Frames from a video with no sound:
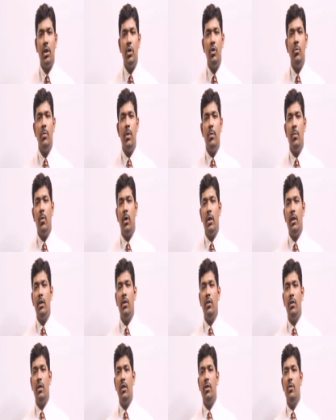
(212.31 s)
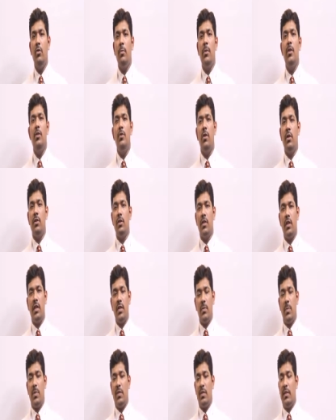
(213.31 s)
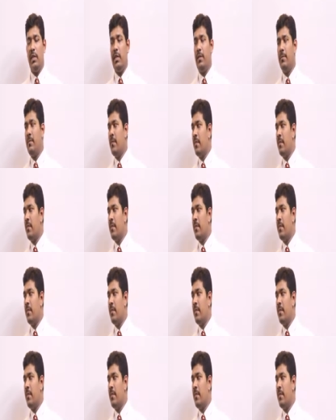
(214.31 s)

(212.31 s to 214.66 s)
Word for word: human body, on the human jaws especially.